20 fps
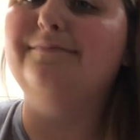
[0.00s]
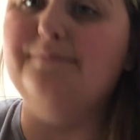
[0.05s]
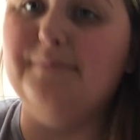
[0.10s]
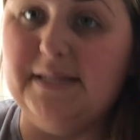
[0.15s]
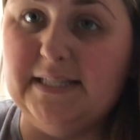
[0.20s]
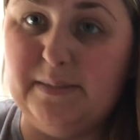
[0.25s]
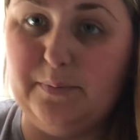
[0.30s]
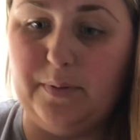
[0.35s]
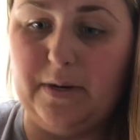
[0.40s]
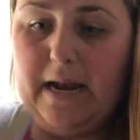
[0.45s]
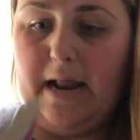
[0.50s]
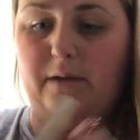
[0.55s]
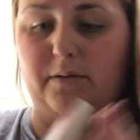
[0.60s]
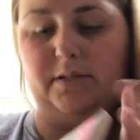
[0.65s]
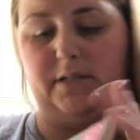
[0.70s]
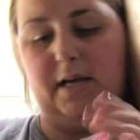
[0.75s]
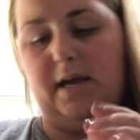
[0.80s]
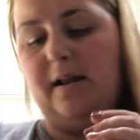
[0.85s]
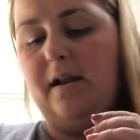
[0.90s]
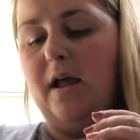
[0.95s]
mispronounce
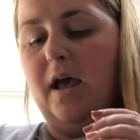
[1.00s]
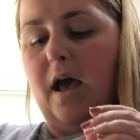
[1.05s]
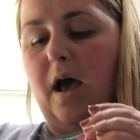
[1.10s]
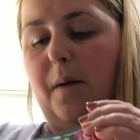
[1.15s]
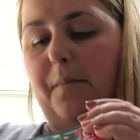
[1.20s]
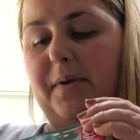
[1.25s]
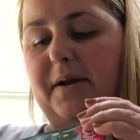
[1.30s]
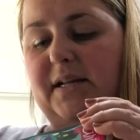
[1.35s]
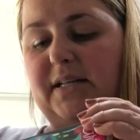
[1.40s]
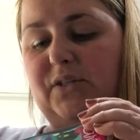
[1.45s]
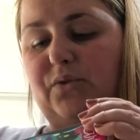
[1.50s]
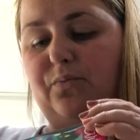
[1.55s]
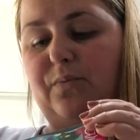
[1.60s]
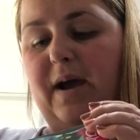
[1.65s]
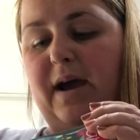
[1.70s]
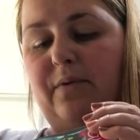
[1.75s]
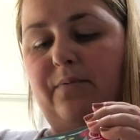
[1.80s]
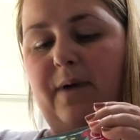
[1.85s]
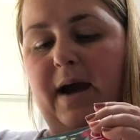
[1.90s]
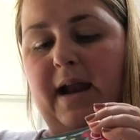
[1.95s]
it, but it's
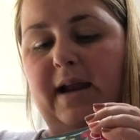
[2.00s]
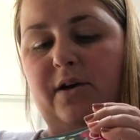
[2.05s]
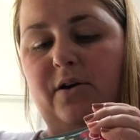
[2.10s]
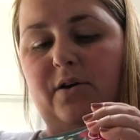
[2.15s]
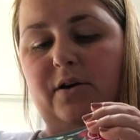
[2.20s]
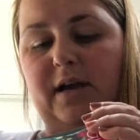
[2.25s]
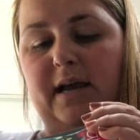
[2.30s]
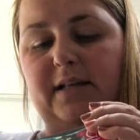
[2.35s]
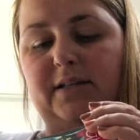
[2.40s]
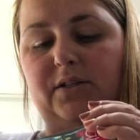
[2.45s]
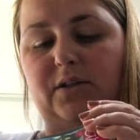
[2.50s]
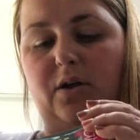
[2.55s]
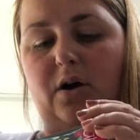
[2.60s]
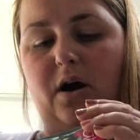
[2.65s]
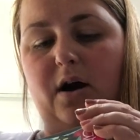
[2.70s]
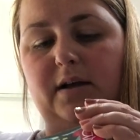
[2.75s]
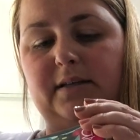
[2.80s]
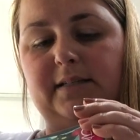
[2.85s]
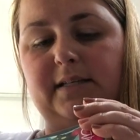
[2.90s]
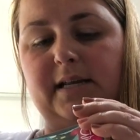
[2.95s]
Red Riding Hood Gets
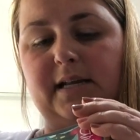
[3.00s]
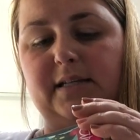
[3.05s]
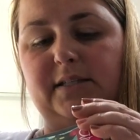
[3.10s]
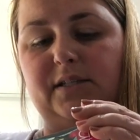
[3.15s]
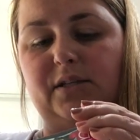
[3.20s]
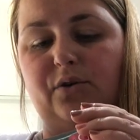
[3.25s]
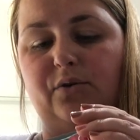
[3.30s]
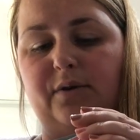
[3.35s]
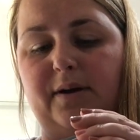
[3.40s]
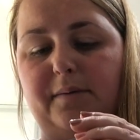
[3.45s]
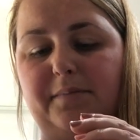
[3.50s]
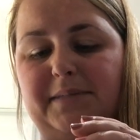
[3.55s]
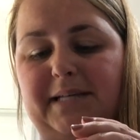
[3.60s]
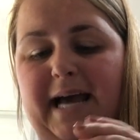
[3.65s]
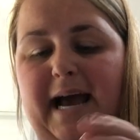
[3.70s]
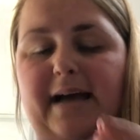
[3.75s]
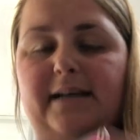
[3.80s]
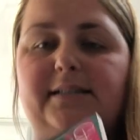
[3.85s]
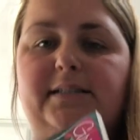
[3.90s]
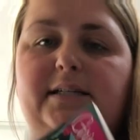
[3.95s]
Lost, and it's the
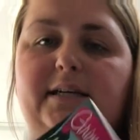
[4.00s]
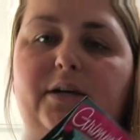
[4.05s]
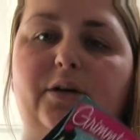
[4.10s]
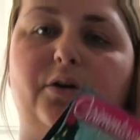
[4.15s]
Grimmtastic